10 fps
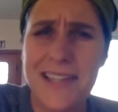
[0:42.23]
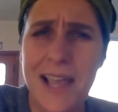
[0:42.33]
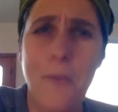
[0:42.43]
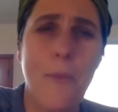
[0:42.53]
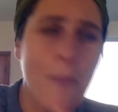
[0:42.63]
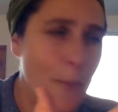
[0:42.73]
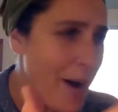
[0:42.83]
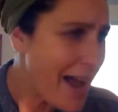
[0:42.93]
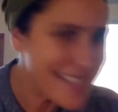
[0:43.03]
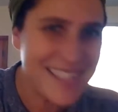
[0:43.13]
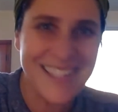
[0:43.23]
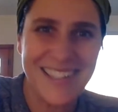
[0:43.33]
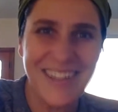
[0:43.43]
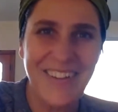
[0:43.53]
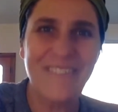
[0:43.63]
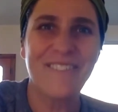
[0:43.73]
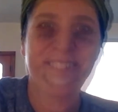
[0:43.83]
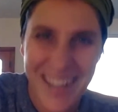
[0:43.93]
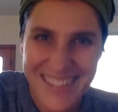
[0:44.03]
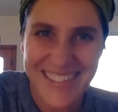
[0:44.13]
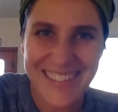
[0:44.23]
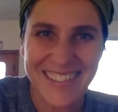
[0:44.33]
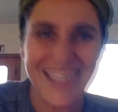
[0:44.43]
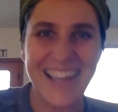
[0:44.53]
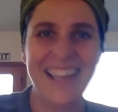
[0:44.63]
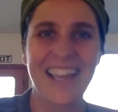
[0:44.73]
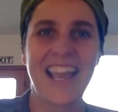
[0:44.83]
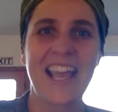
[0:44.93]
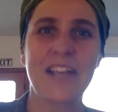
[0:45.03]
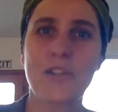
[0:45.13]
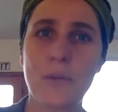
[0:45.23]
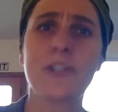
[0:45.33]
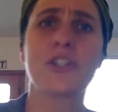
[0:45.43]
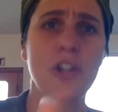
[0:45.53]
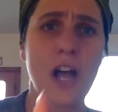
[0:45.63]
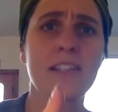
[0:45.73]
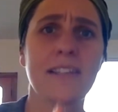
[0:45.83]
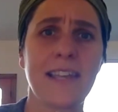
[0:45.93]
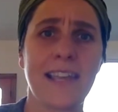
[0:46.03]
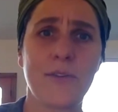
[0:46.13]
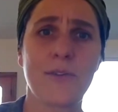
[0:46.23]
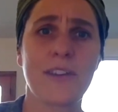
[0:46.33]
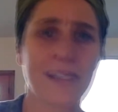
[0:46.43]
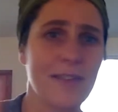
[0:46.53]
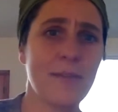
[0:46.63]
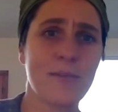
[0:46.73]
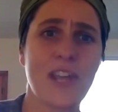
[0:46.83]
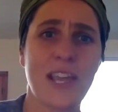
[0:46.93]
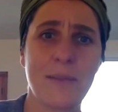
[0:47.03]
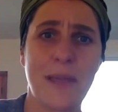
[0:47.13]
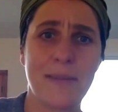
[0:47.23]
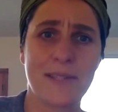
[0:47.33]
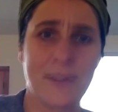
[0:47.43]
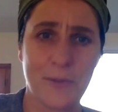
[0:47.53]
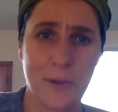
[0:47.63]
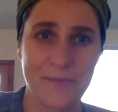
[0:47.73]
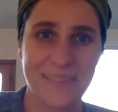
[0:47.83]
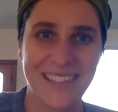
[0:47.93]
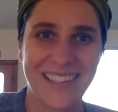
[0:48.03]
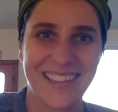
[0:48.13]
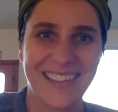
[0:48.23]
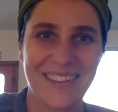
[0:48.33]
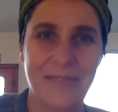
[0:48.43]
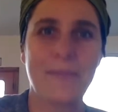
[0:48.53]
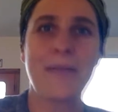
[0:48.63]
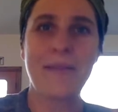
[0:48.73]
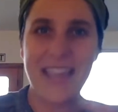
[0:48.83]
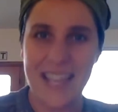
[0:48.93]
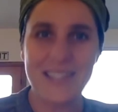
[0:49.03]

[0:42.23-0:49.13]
Like, what? What? Like too much jostling. You can give them shaken baby syndrome. For okay.